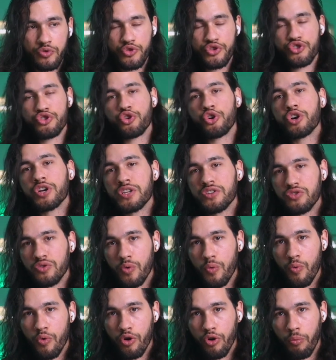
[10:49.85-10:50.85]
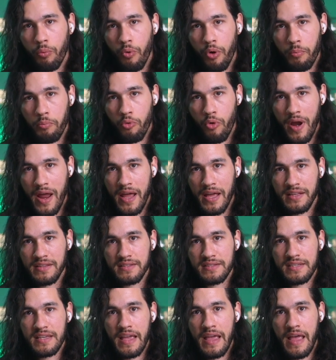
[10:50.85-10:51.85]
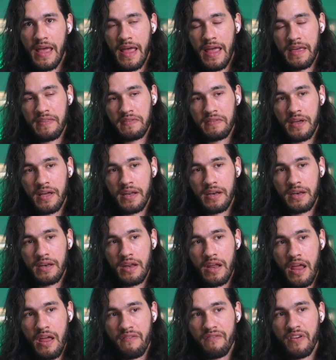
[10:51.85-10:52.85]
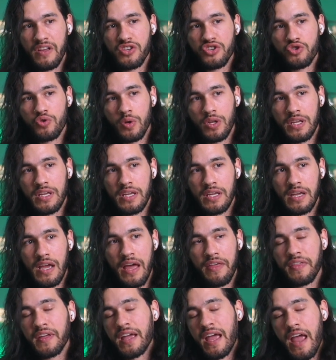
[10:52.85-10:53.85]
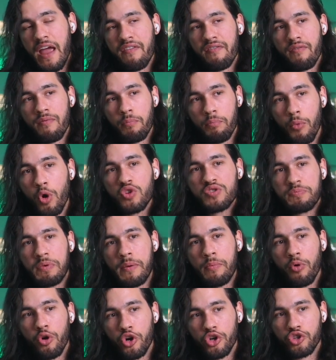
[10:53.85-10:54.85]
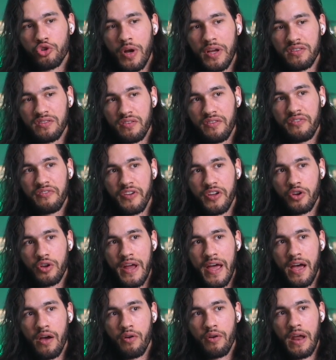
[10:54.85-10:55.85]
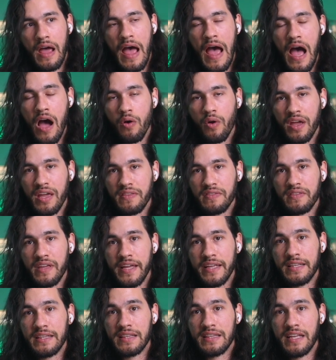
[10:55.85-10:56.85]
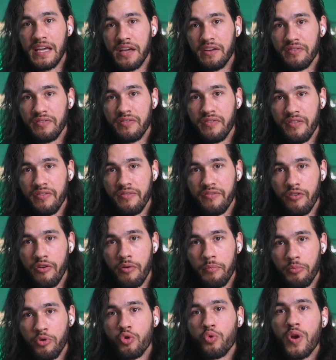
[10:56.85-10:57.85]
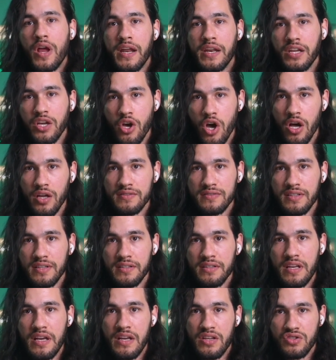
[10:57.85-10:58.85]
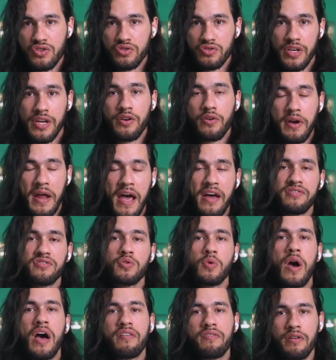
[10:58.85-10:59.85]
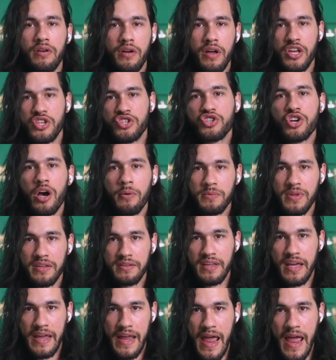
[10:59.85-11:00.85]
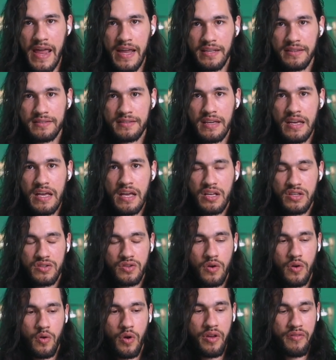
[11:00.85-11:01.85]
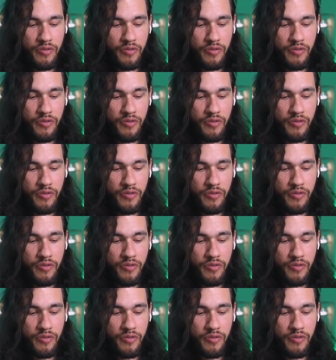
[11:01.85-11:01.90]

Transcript: starting to work with brands and then eventually i think most people are trying to figure out how can they live from creating content so they don't yep. have to have a, a, job that they hate so if